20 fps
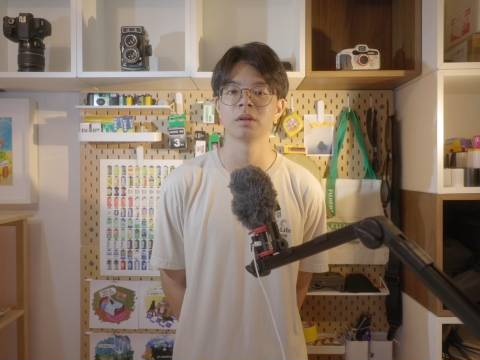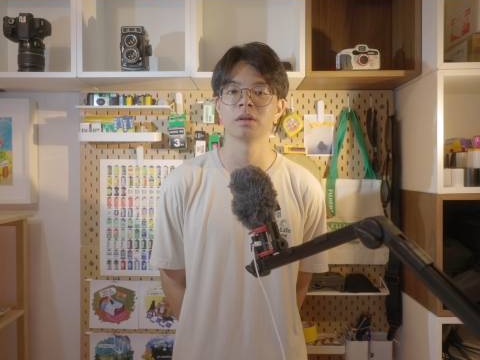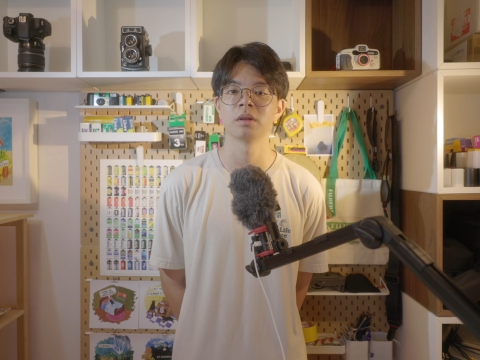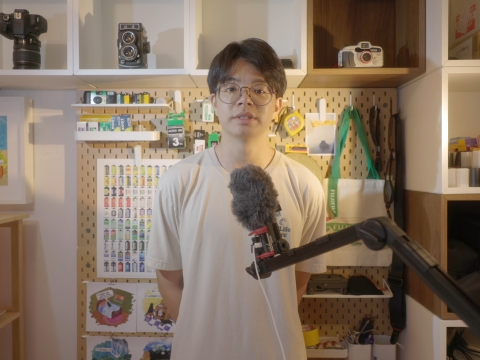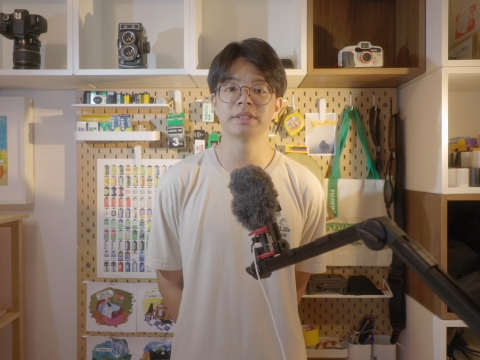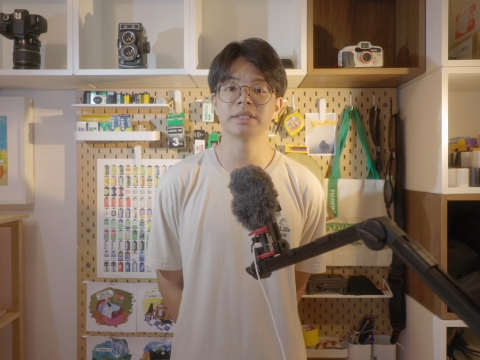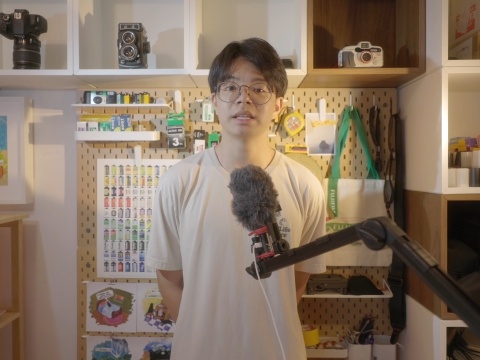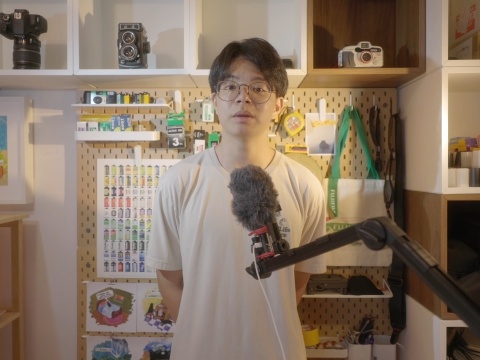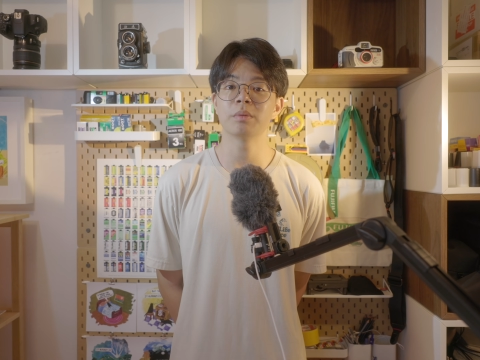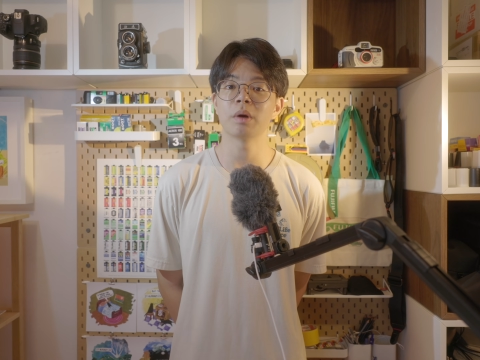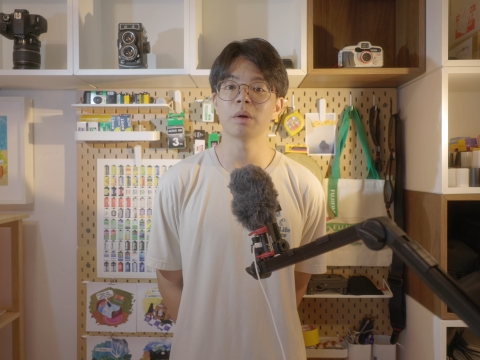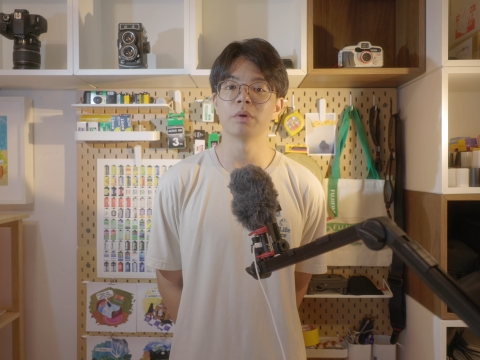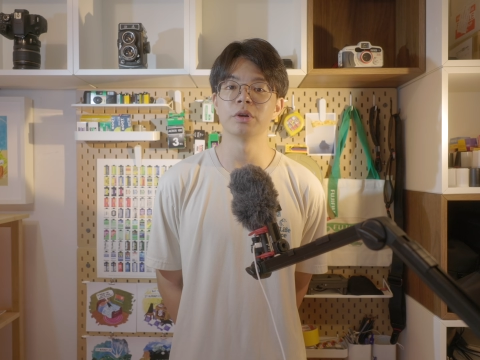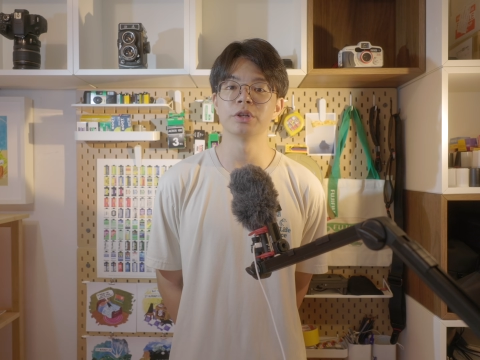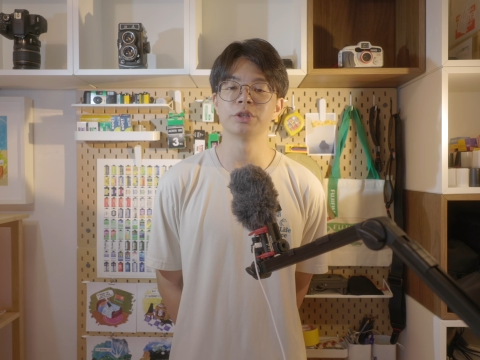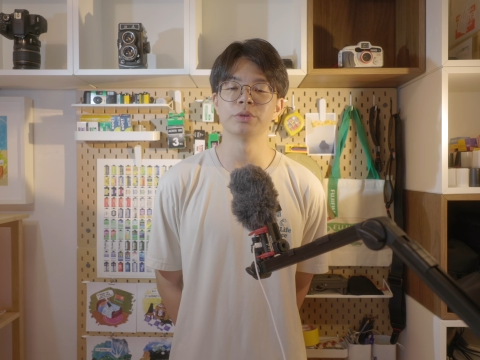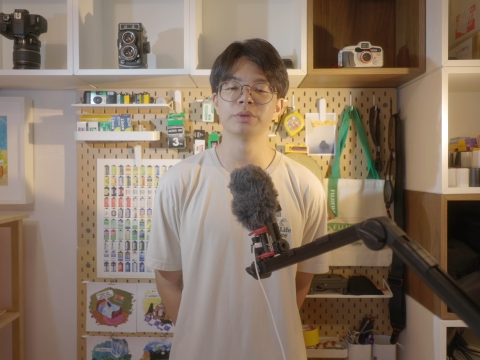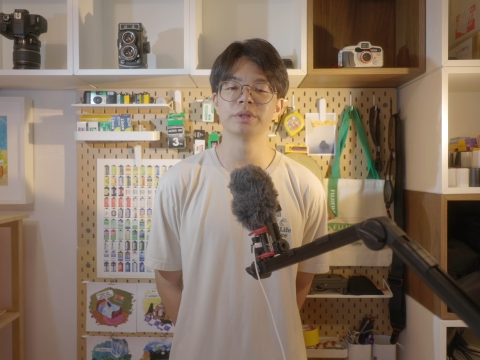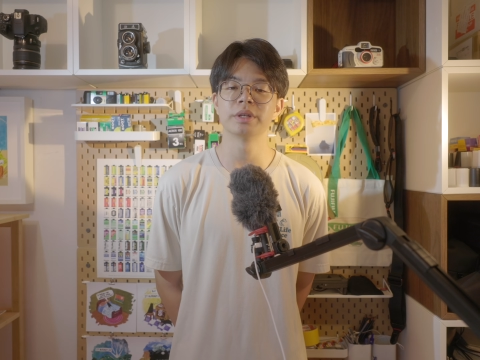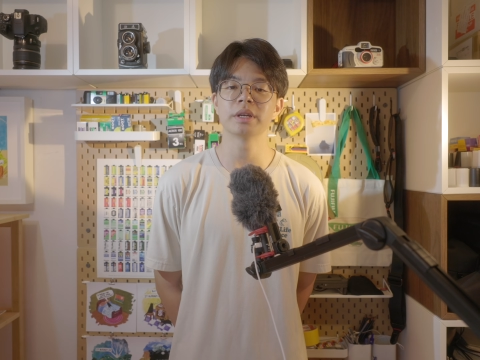To see what
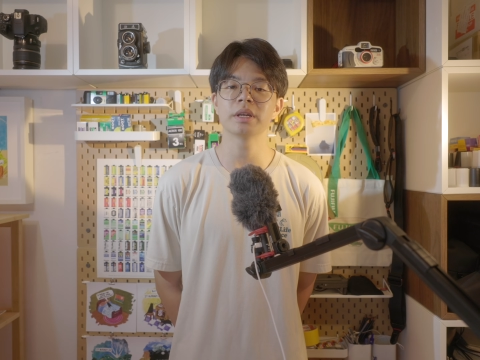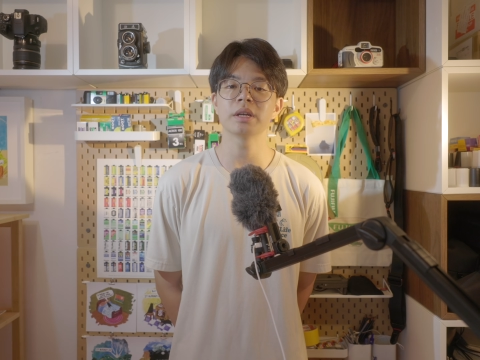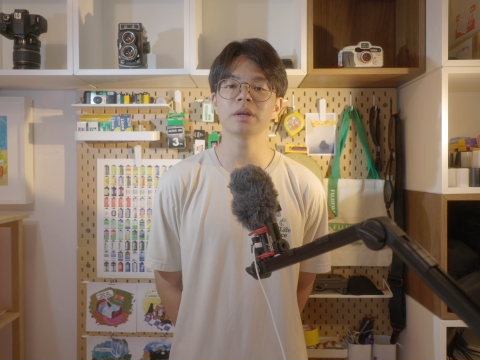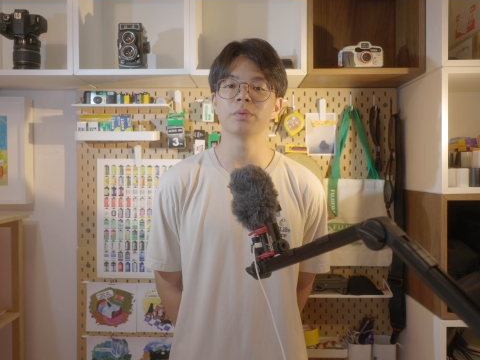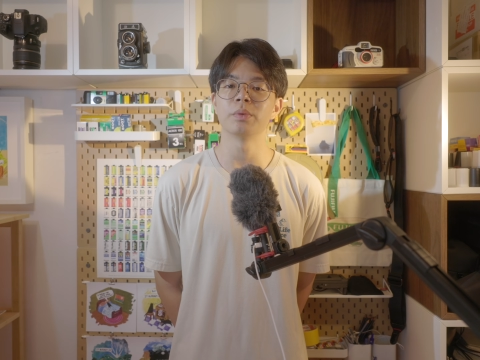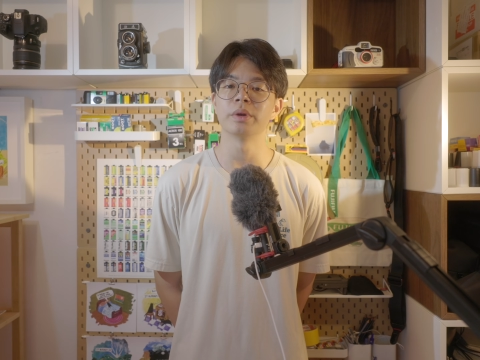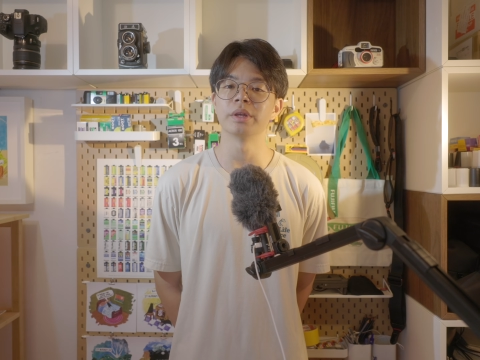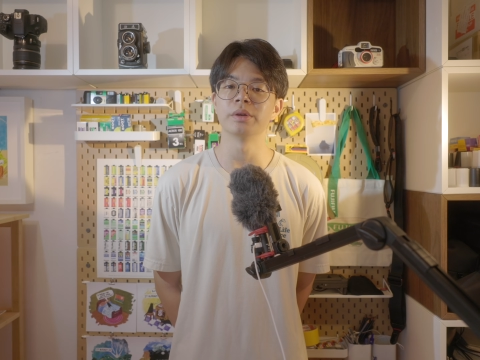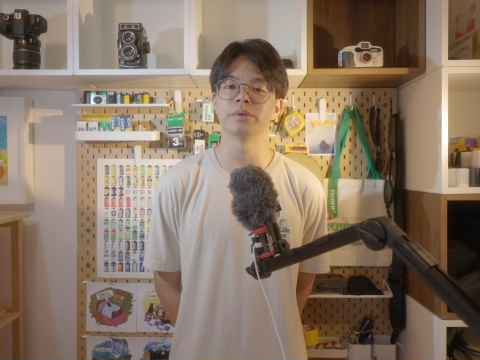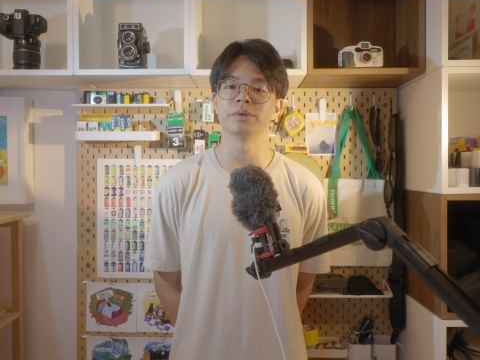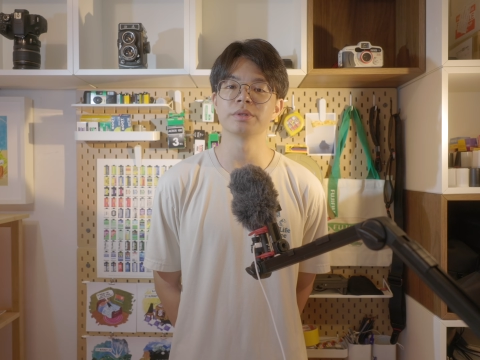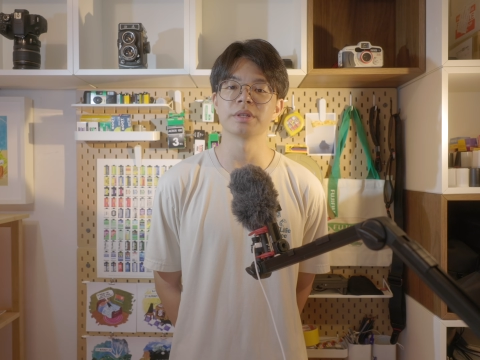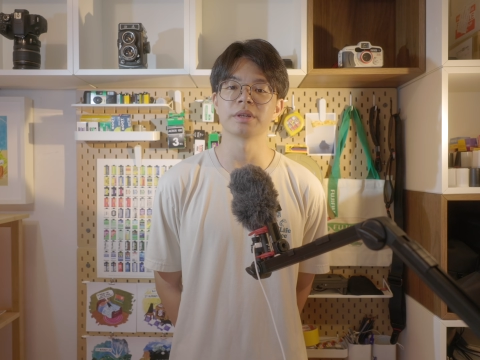we're shooting, we use